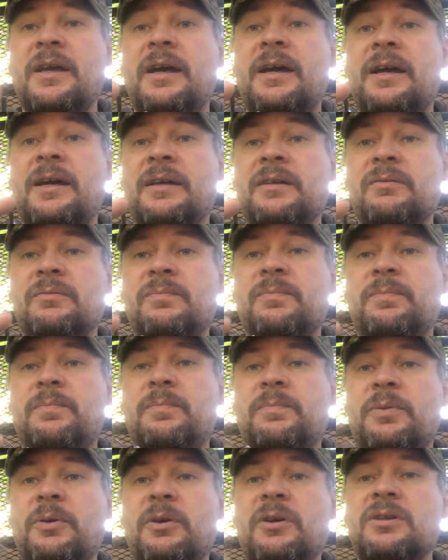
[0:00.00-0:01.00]
And
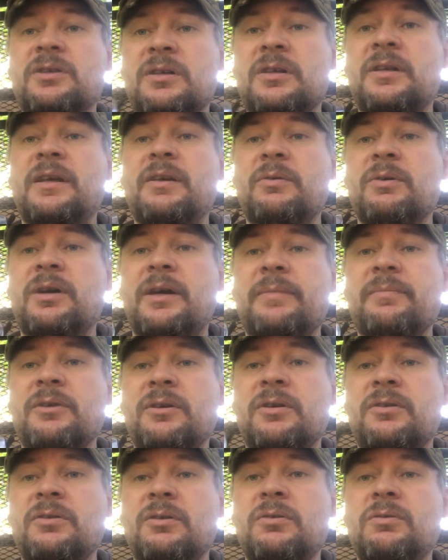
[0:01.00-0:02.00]
personally, what I'm going
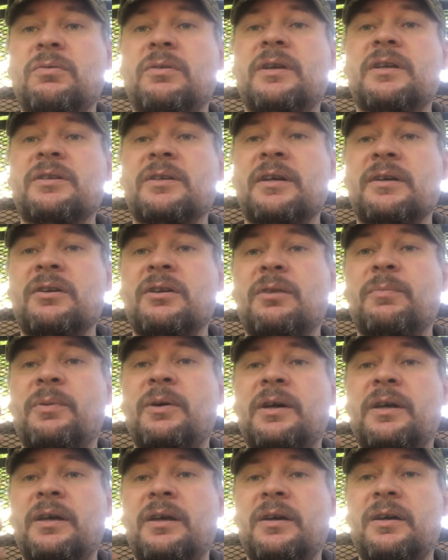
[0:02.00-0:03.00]
to do is I'm going to
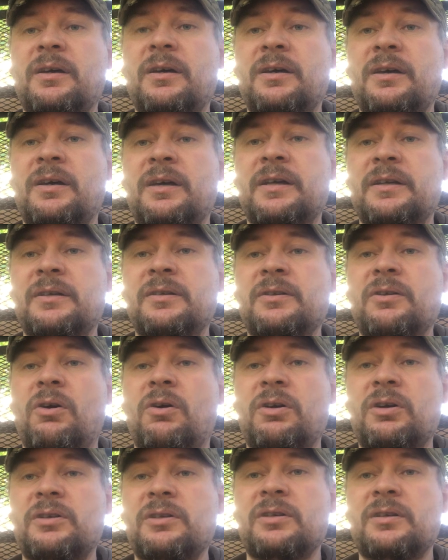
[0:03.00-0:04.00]
buy a
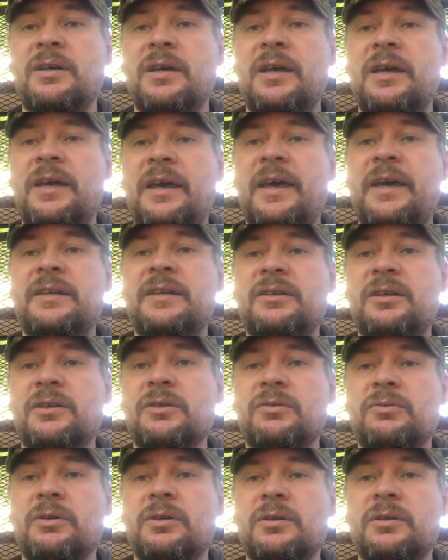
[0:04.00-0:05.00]
Knox
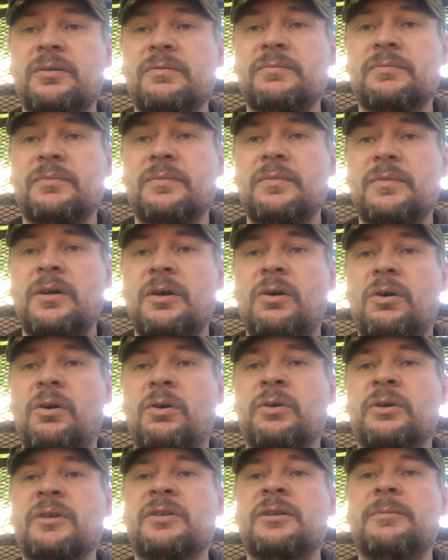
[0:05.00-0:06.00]
800
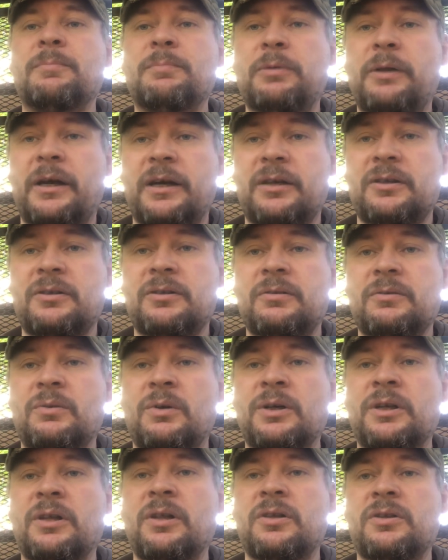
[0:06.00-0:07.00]
or a Simplex,
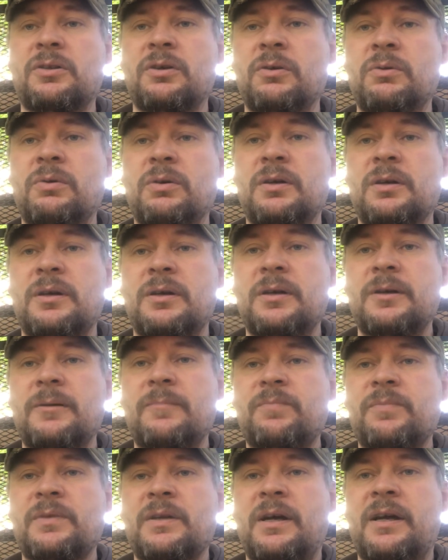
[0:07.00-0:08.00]
one of the two.
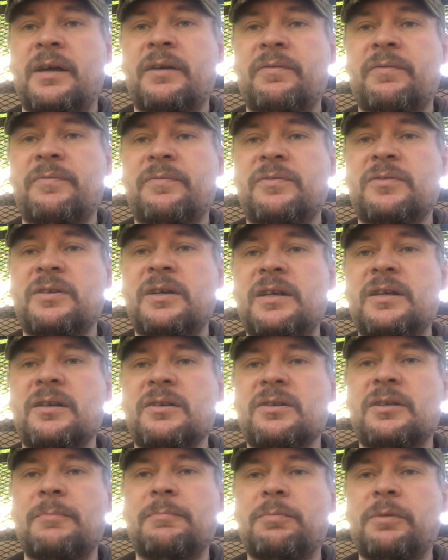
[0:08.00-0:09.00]
I've seen a
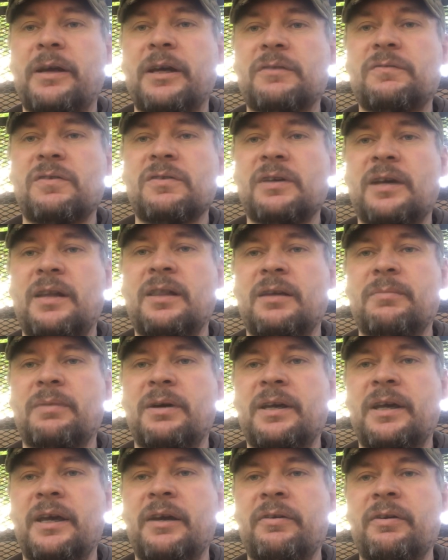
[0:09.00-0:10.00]
Simplex for sale in
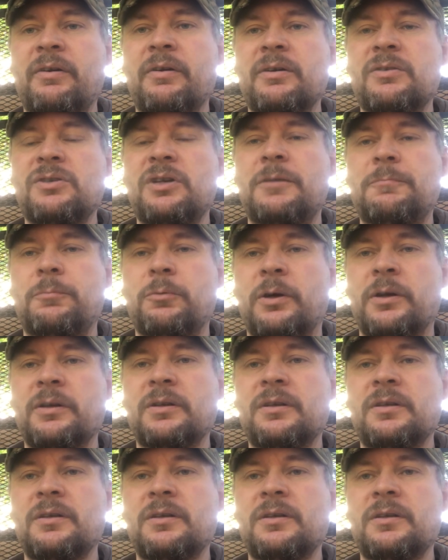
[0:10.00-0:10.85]
my area, a cheap one,